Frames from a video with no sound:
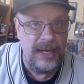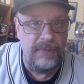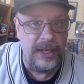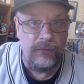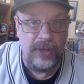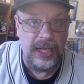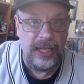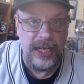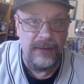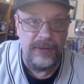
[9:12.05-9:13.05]
but in real
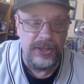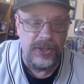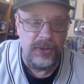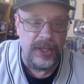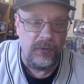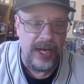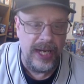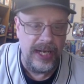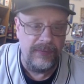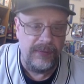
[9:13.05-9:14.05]
life he's doing
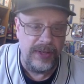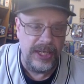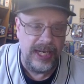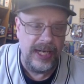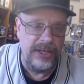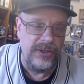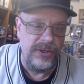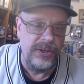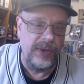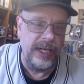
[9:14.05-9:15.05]
great for the
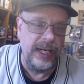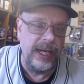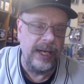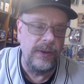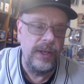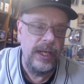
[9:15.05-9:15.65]
Dodgers right now.